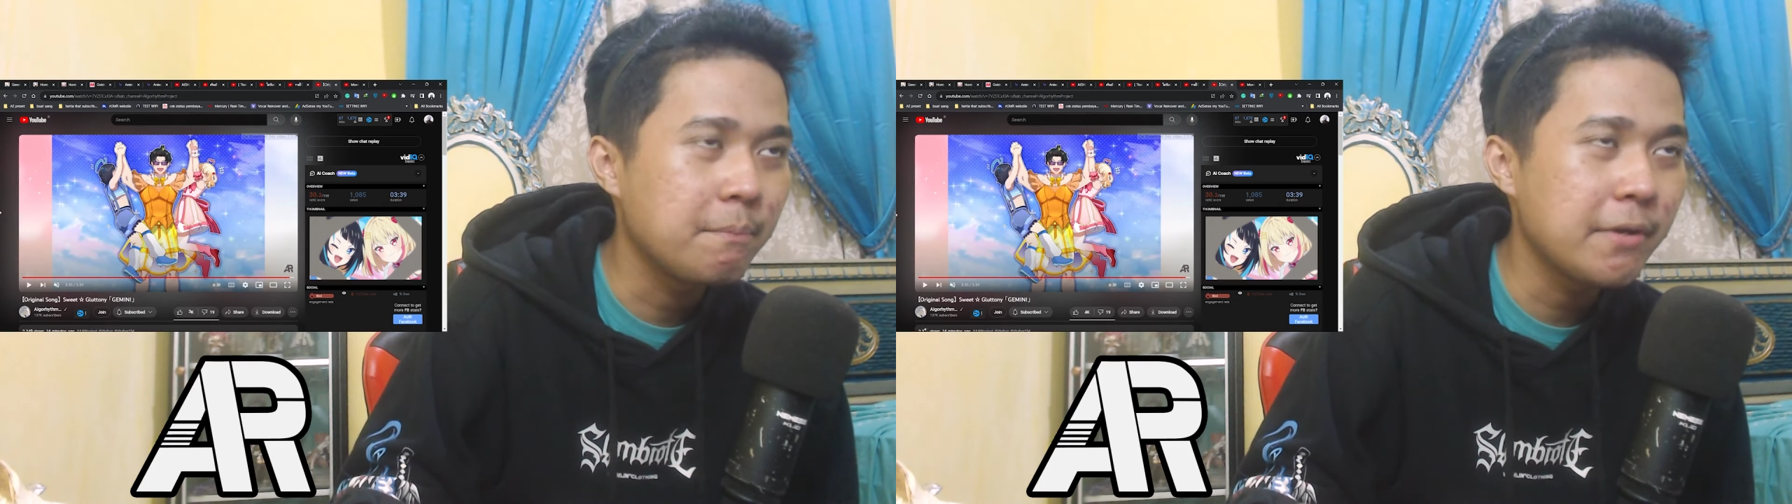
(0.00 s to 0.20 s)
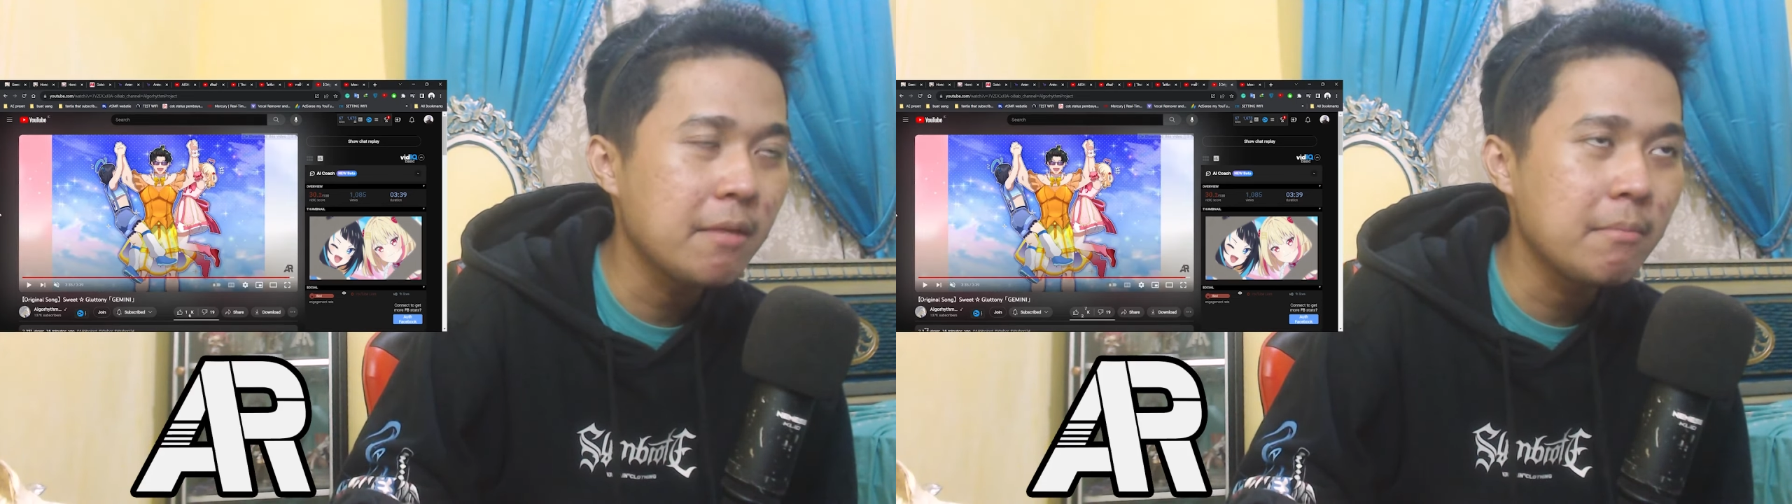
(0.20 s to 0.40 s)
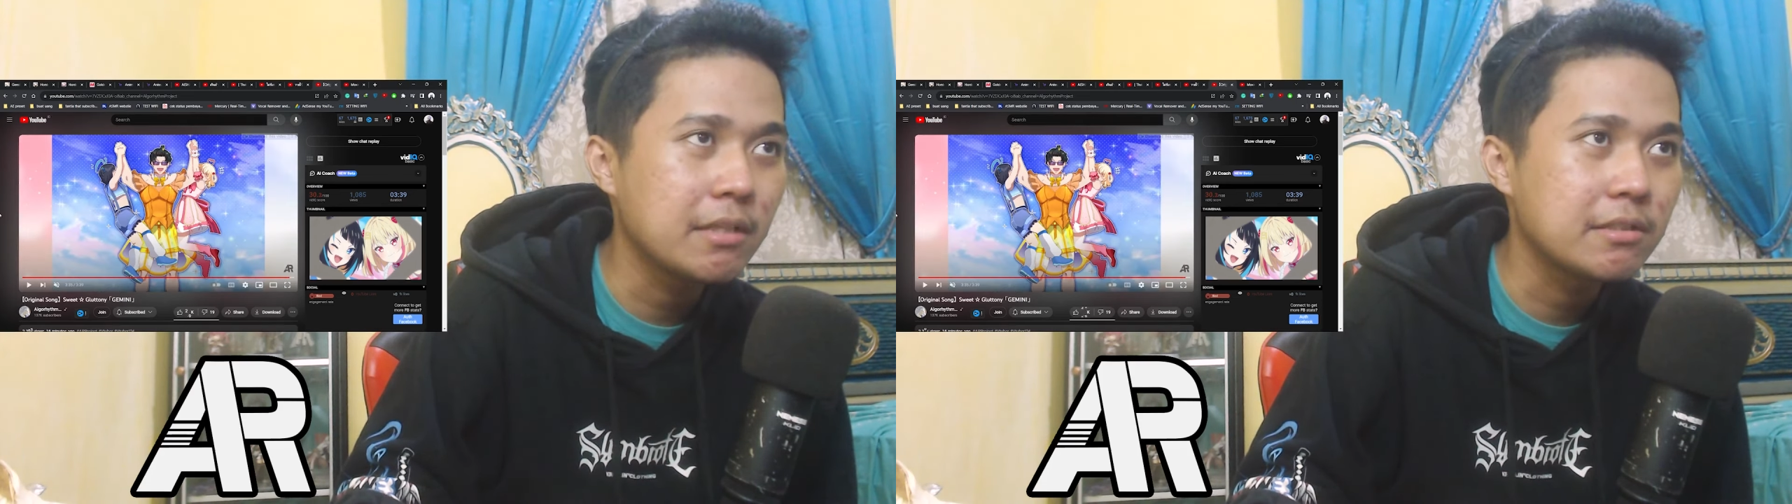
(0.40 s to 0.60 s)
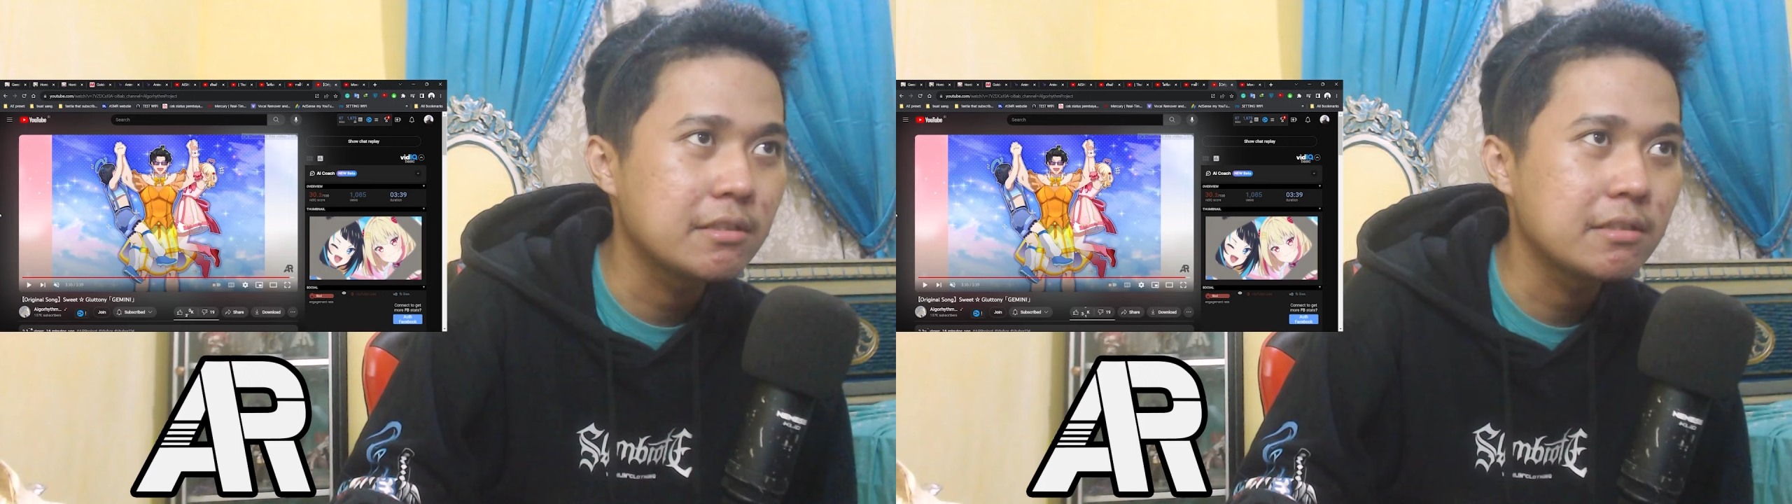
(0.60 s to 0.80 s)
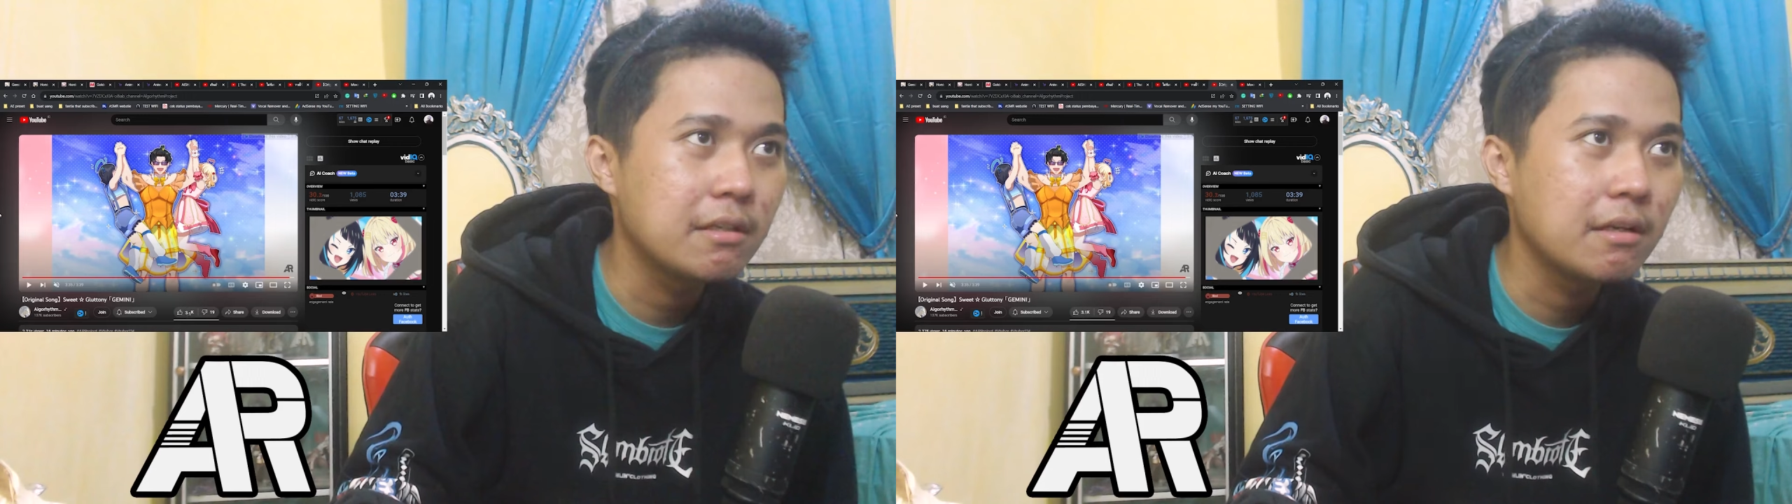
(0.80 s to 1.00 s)
pretty
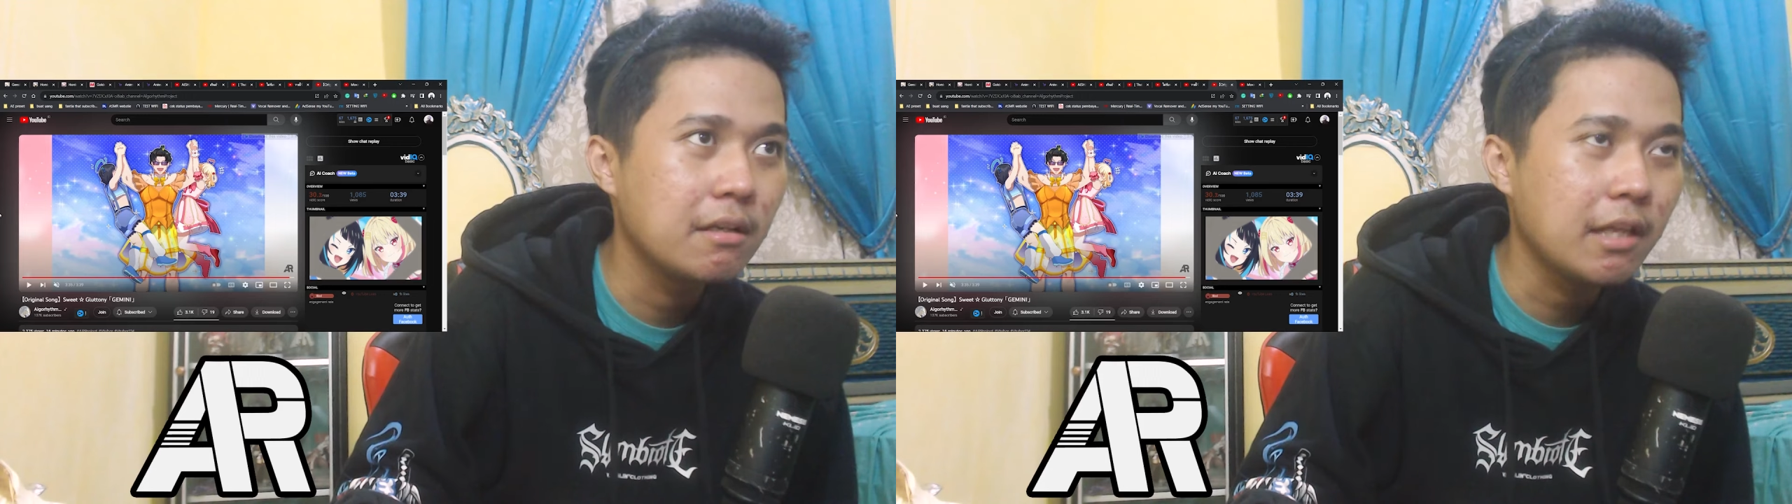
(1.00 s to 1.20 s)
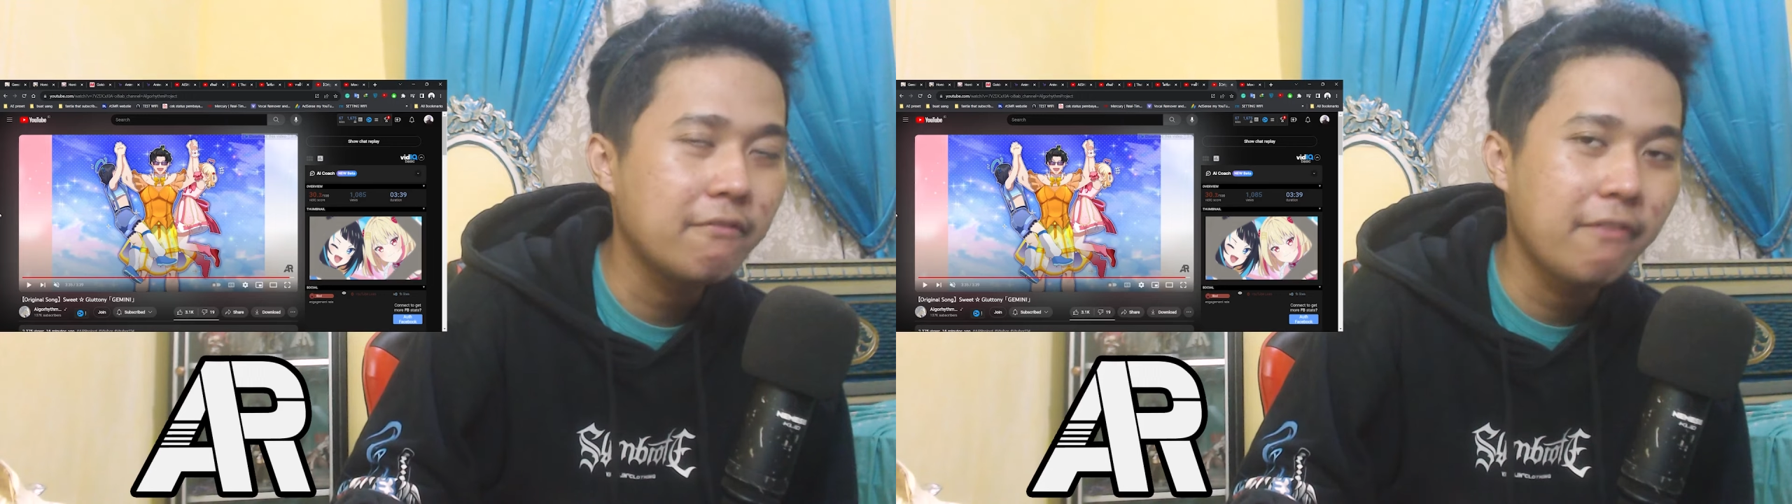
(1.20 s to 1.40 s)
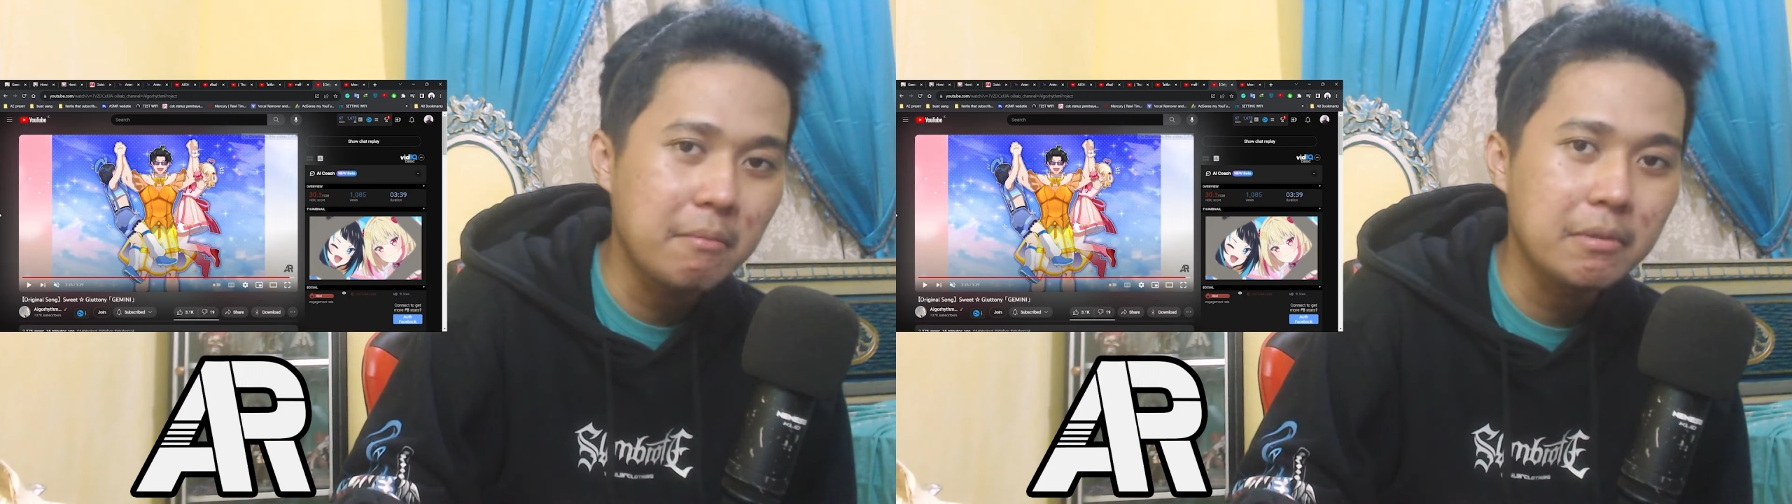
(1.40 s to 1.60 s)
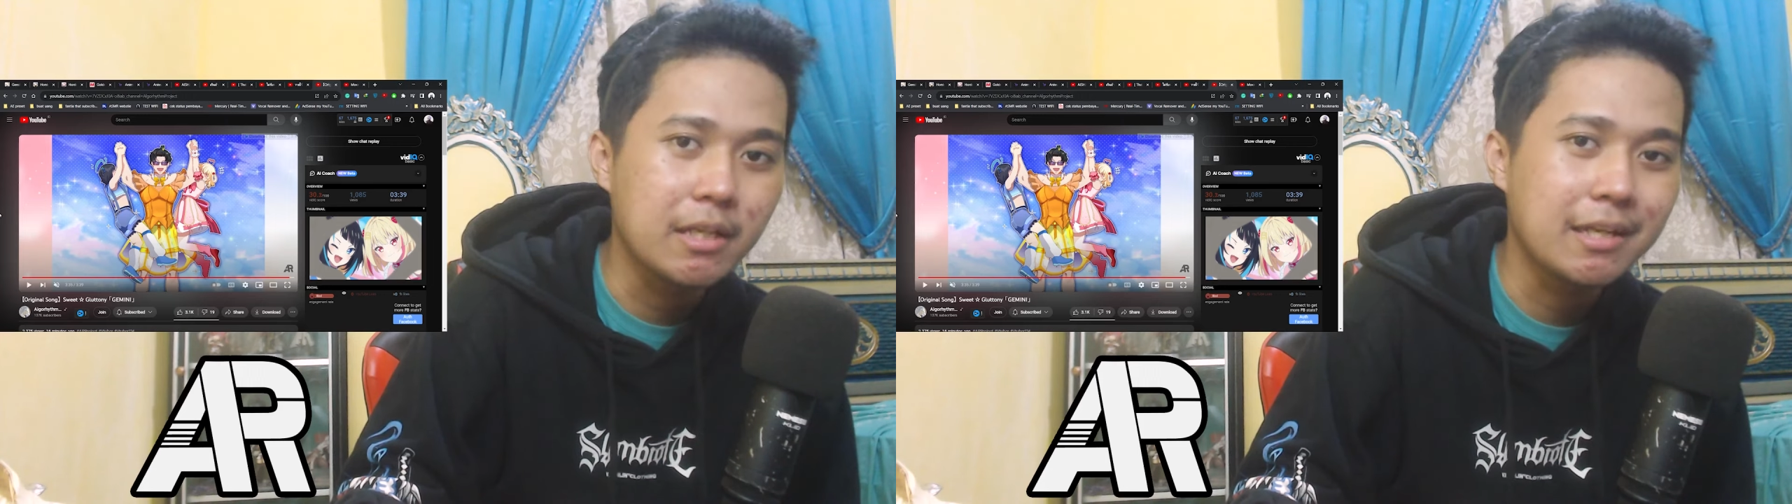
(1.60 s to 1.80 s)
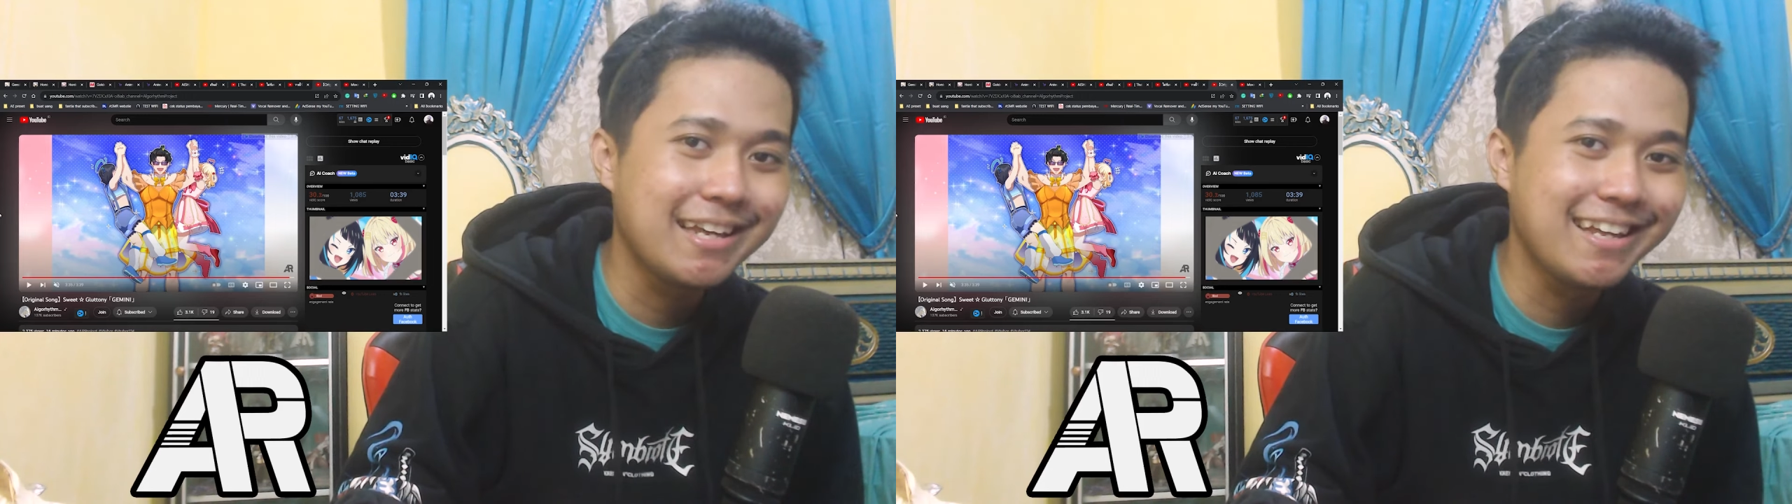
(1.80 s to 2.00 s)
much like a family.